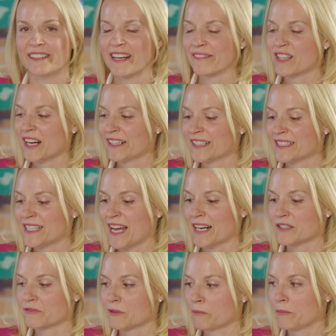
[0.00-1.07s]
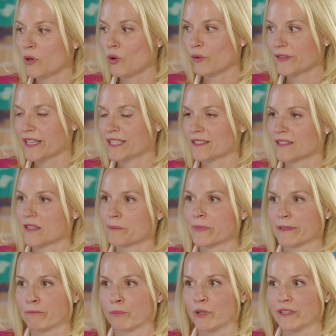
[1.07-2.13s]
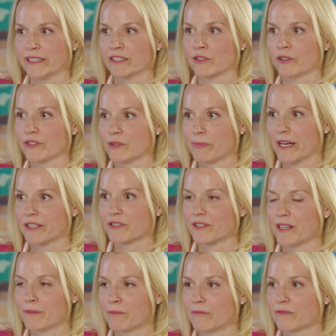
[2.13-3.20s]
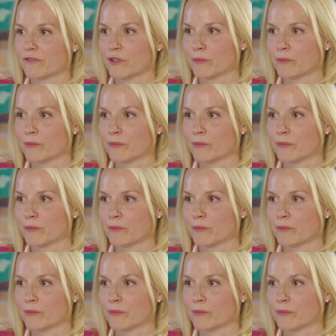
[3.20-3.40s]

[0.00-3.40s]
I've gotten attacked from both ends of the political spectrum for